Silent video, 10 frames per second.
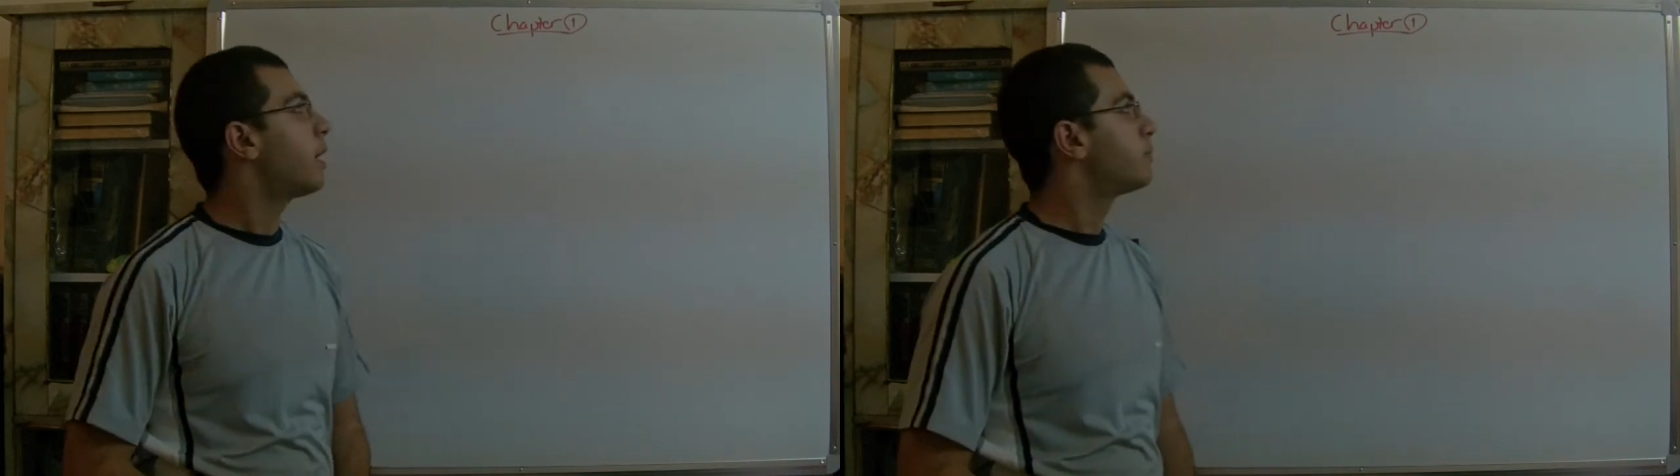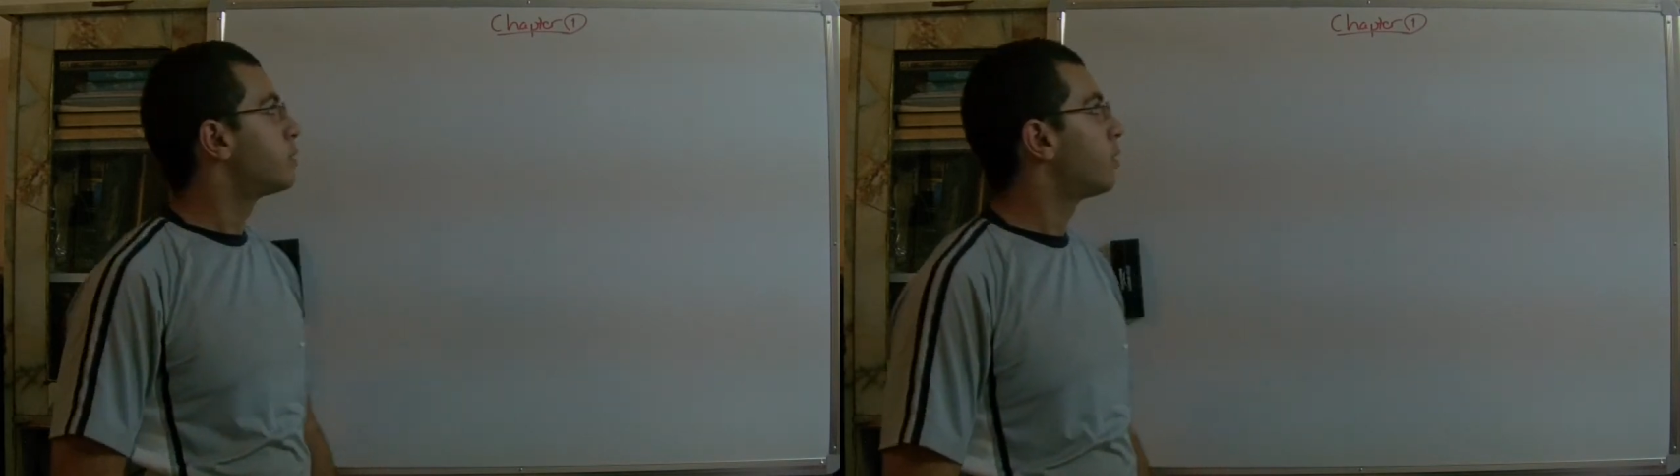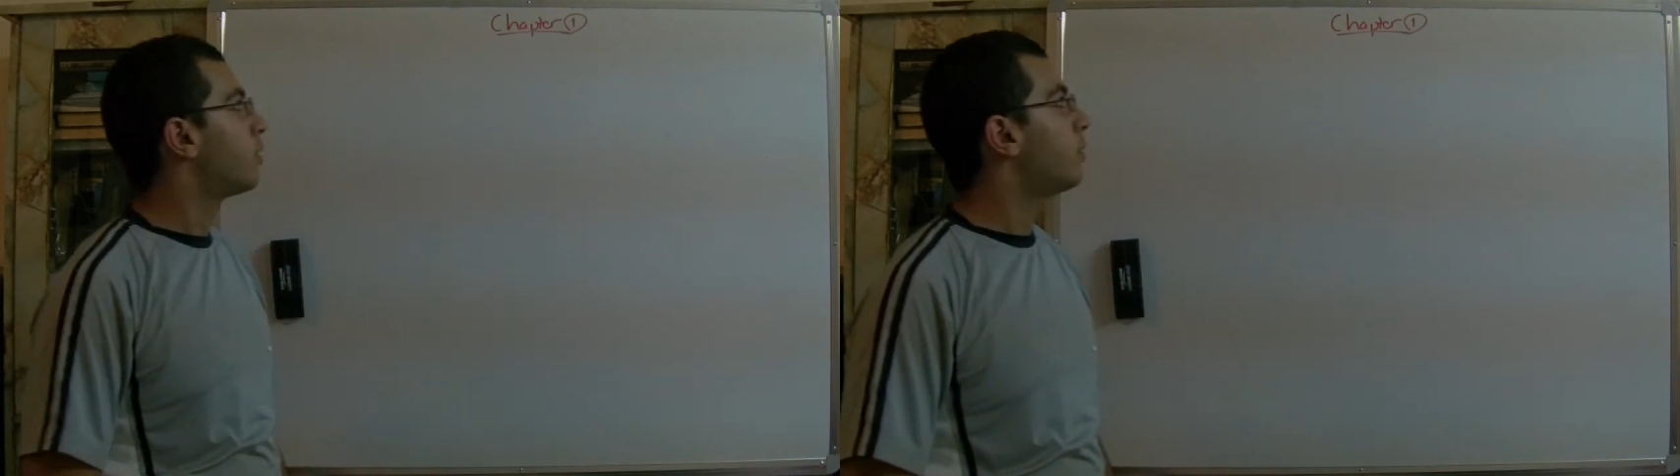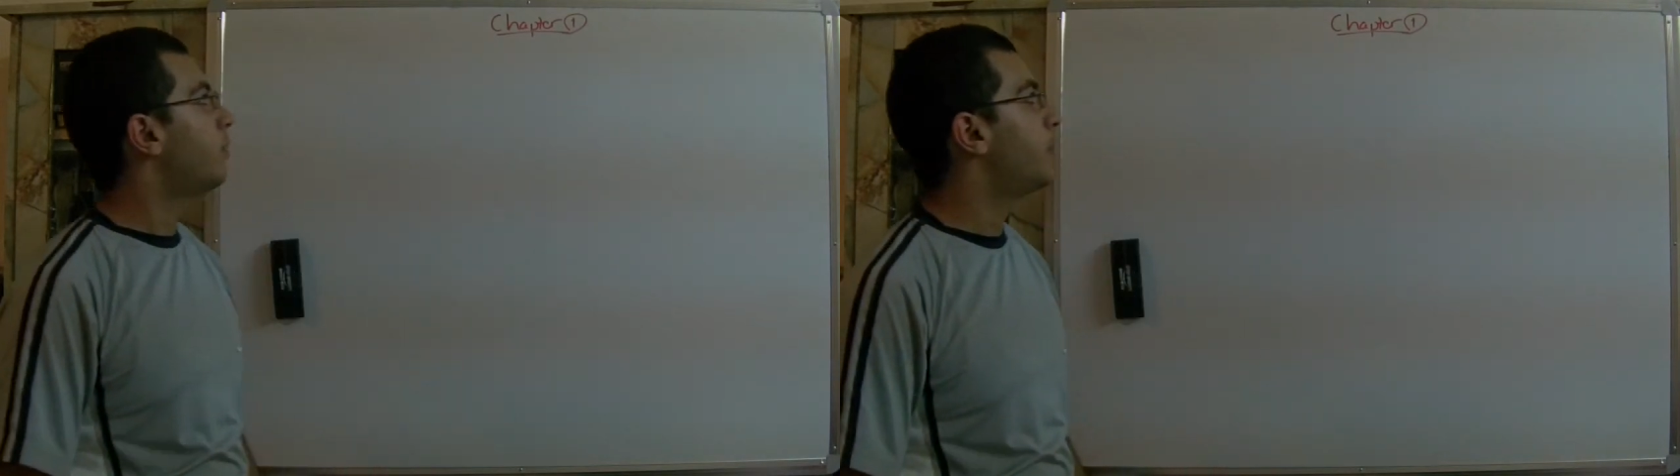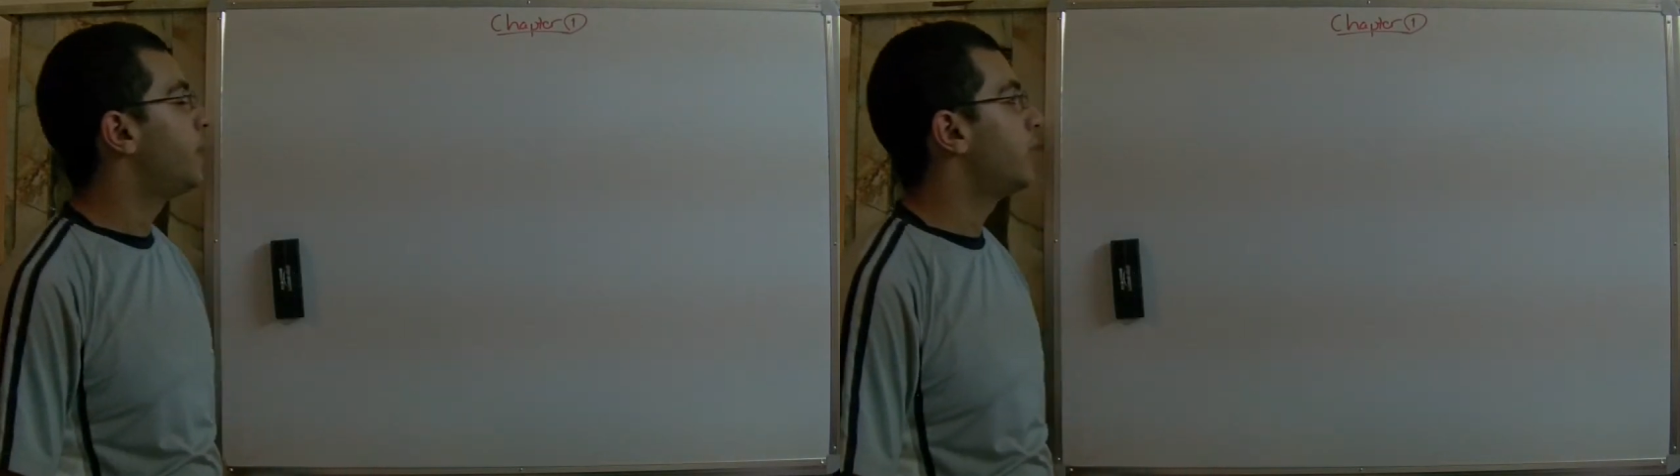
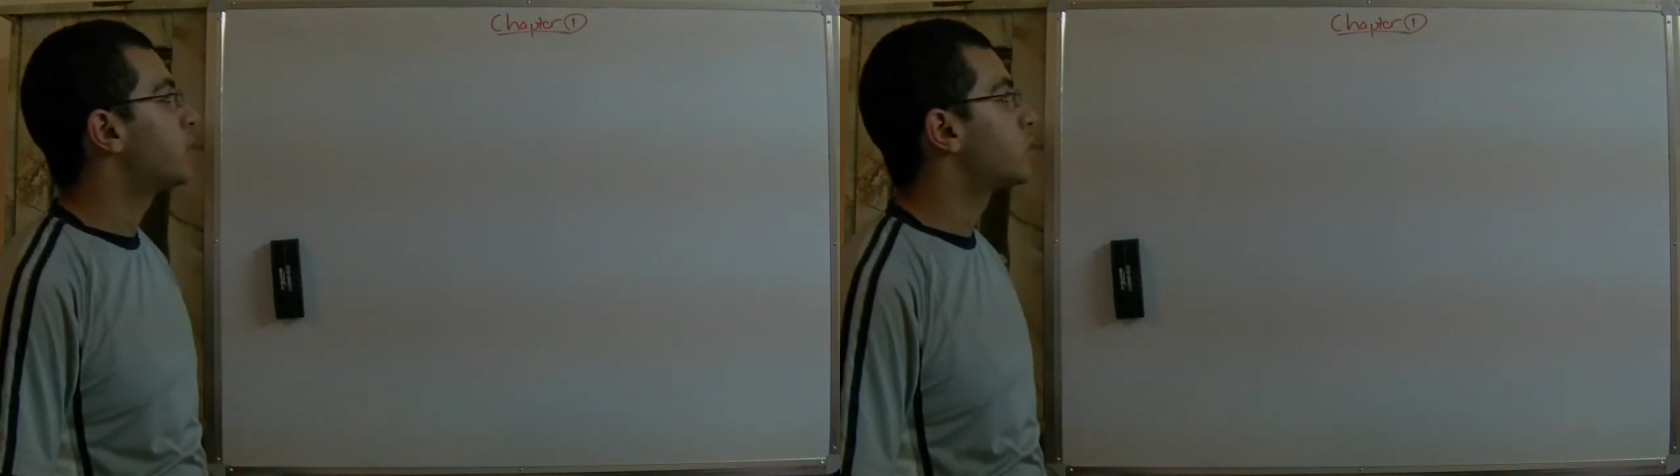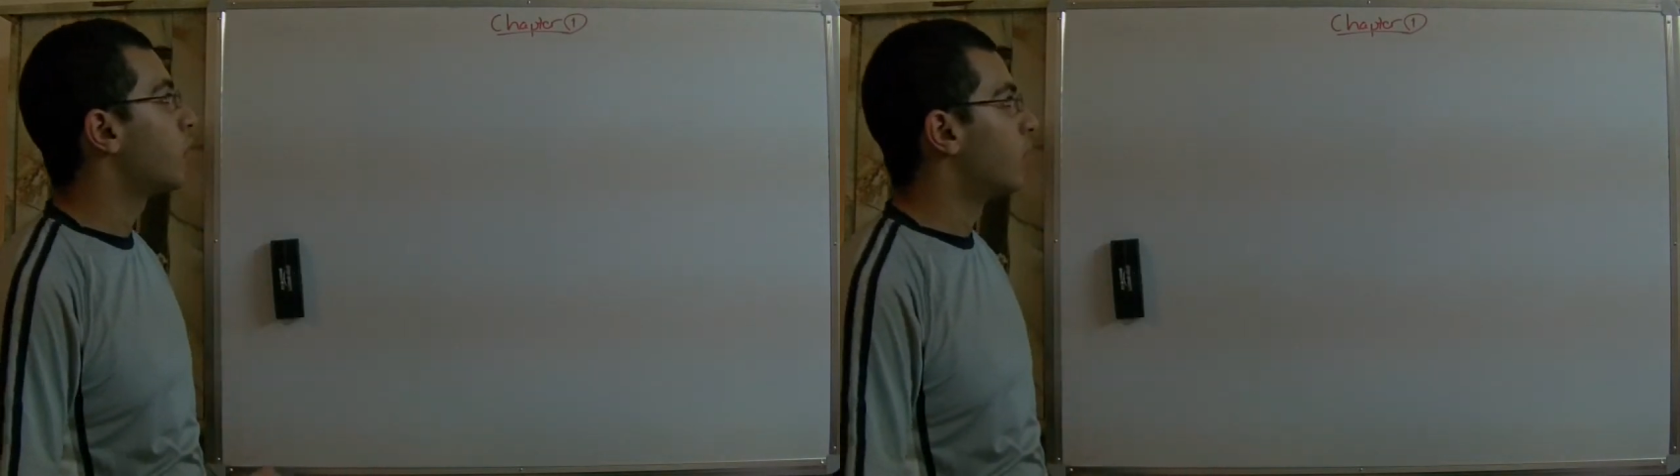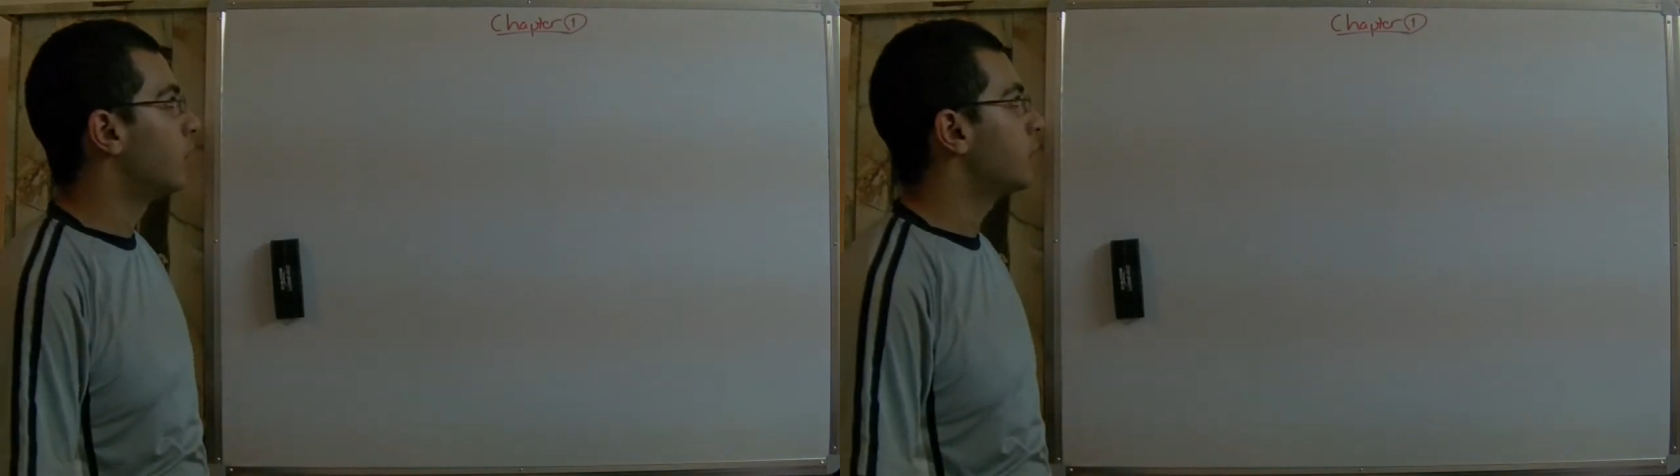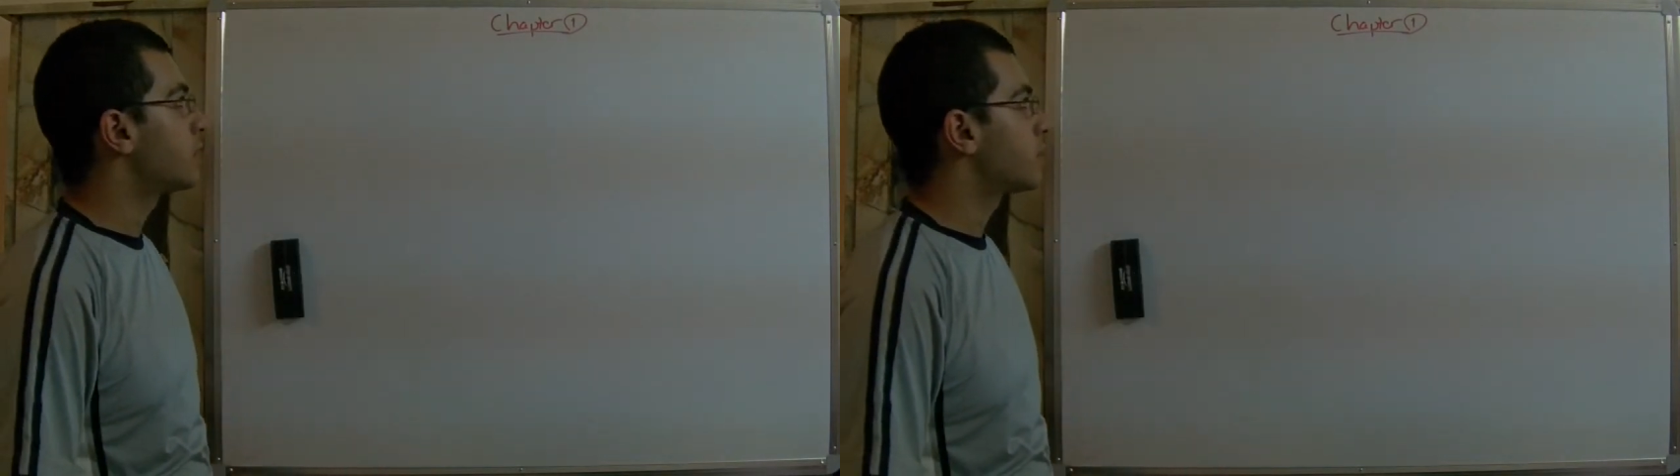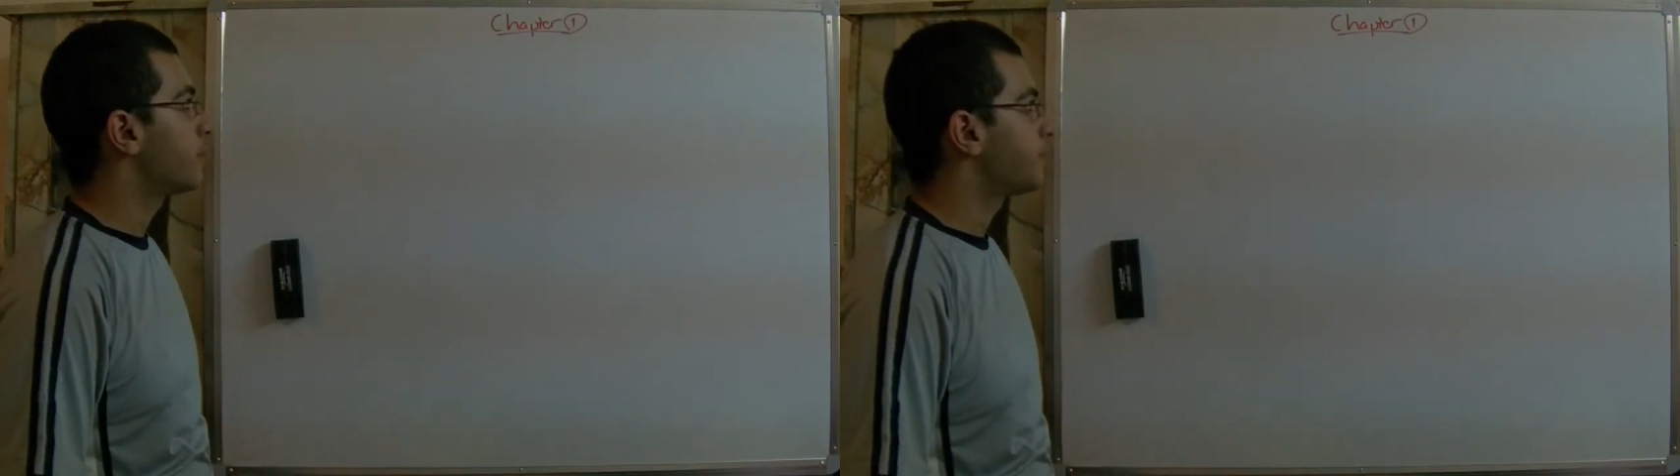absorbs the salts